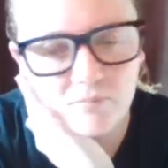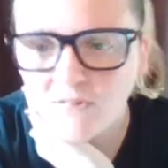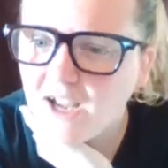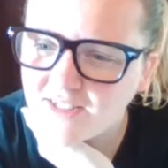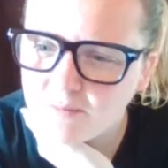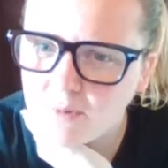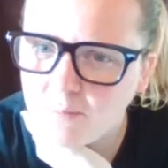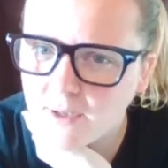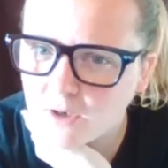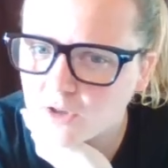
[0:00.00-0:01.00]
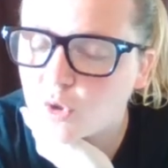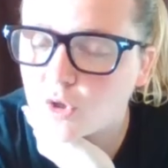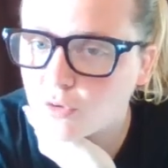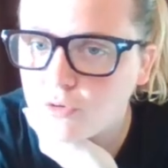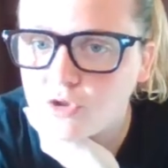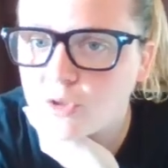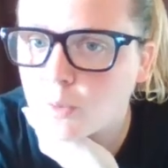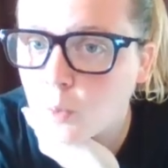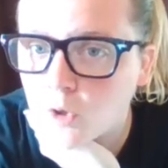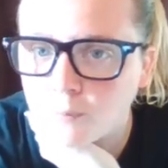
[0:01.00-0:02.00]
has to be better. So a cruise ship
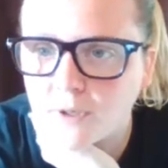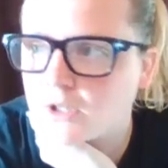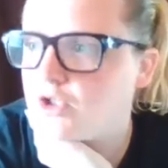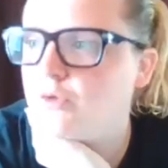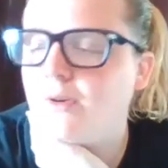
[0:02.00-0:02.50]
would work because you